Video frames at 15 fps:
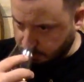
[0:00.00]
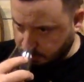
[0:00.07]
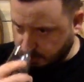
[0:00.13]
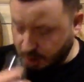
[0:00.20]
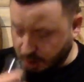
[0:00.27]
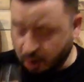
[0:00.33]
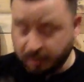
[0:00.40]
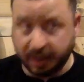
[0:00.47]

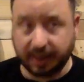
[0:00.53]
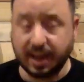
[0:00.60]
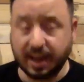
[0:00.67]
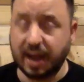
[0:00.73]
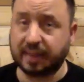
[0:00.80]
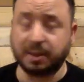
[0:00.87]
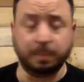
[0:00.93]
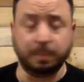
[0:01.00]
Oh my
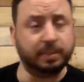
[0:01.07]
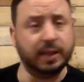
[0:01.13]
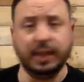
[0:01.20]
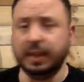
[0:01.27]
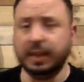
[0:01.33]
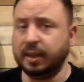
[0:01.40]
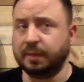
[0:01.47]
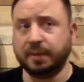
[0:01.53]
God,
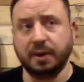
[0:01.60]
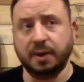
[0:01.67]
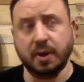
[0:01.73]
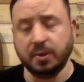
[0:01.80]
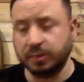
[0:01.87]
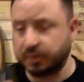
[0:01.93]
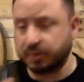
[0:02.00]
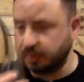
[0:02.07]
completely different
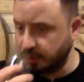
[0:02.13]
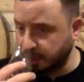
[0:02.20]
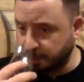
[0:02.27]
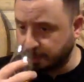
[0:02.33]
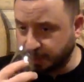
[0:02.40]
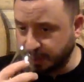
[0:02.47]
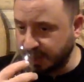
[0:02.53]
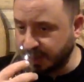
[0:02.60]
nose.
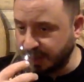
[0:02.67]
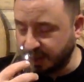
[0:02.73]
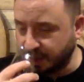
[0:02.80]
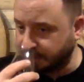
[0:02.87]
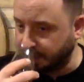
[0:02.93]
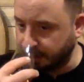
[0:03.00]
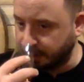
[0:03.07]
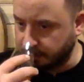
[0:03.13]
Completely
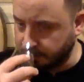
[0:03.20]
different.